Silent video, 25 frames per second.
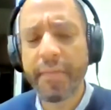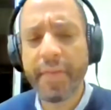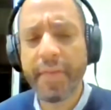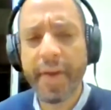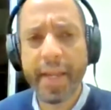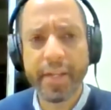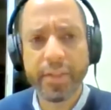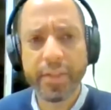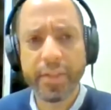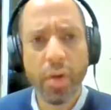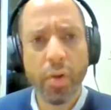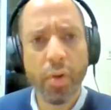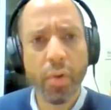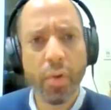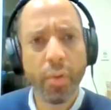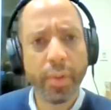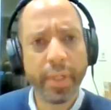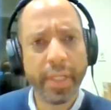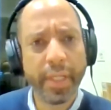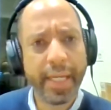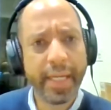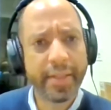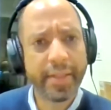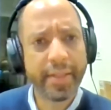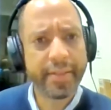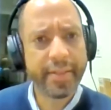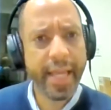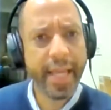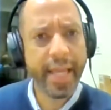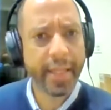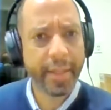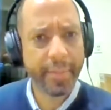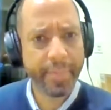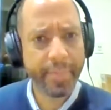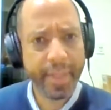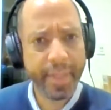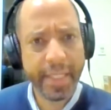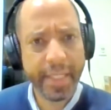had its own
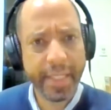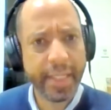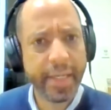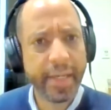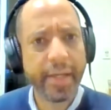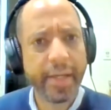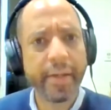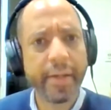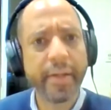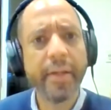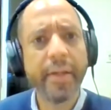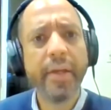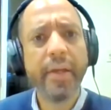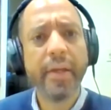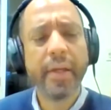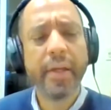encyclopedia.